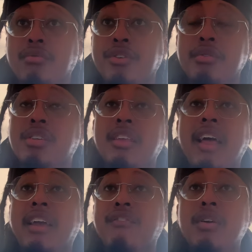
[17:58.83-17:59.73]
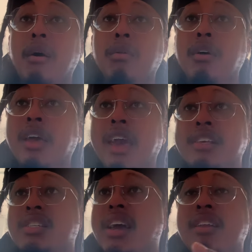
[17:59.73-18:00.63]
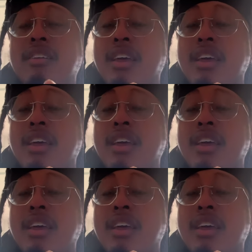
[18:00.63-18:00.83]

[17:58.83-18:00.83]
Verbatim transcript: Usually, like, if you go look at Jaden